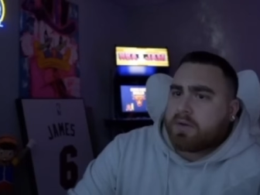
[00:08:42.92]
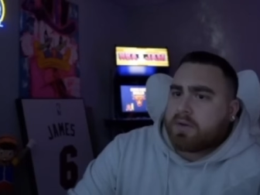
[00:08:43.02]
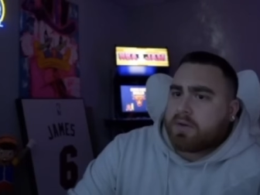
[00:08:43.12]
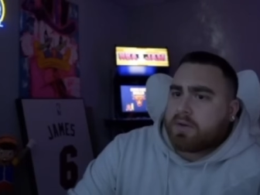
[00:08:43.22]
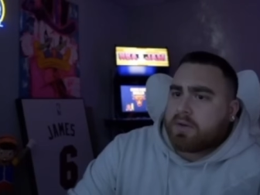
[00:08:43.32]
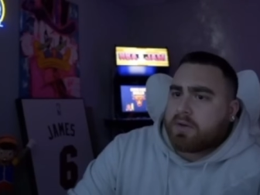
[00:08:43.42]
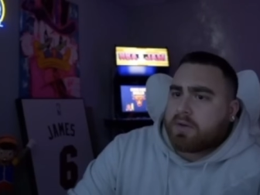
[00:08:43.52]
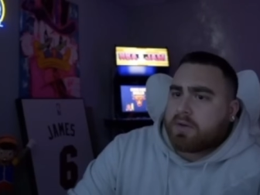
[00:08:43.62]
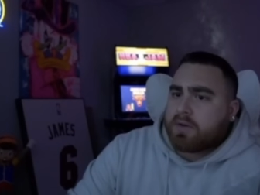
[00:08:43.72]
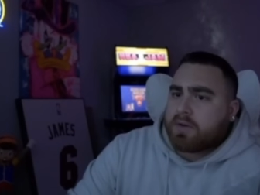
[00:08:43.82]
Oh shit,
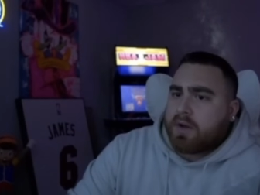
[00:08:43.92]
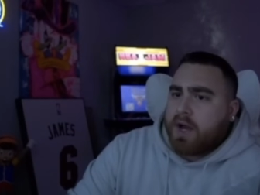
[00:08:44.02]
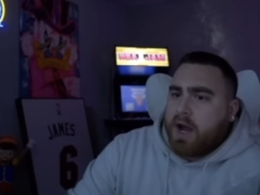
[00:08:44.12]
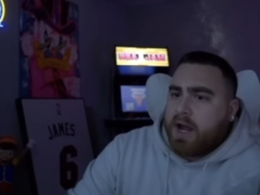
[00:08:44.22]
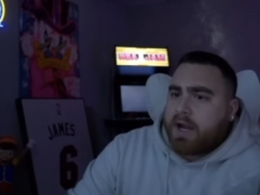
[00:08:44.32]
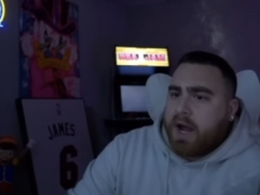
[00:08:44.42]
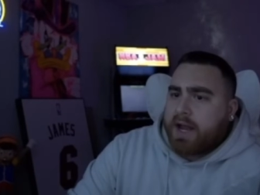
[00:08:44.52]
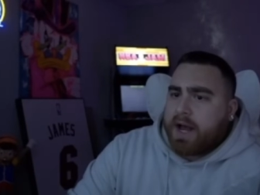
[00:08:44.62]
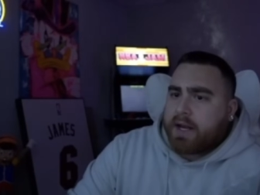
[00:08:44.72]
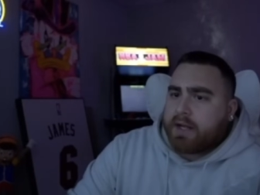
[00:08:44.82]
Jaime Jaquez. I, I
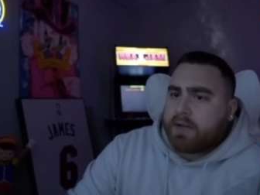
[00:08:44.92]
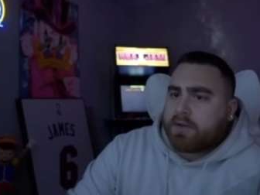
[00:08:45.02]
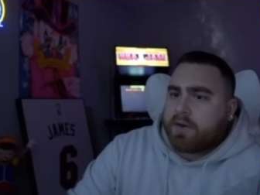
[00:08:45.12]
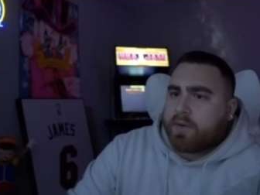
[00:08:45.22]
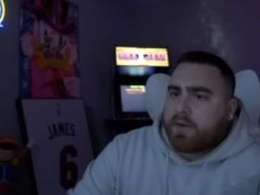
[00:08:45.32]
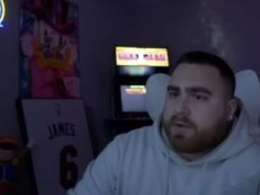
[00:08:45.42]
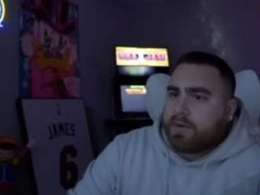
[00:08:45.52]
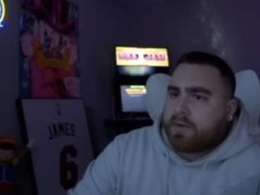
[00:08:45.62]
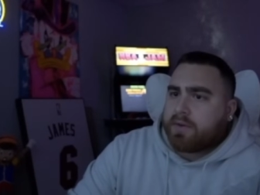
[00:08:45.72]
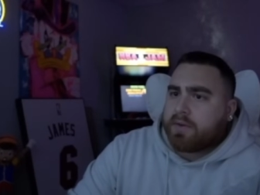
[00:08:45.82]
got it. Don't no. worry.
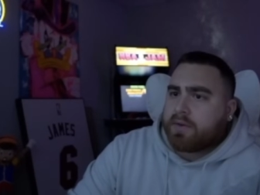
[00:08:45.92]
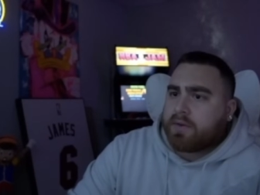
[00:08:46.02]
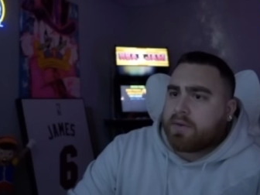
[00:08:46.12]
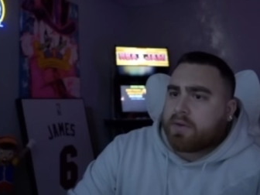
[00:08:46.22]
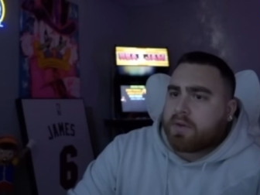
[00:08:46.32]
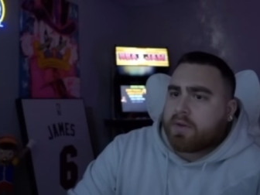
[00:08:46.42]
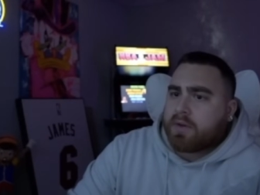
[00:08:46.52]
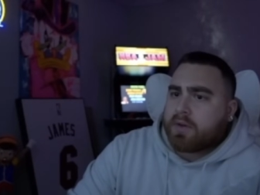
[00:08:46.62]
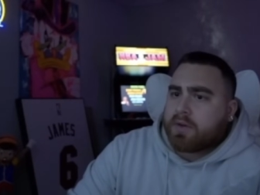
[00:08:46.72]
Good job.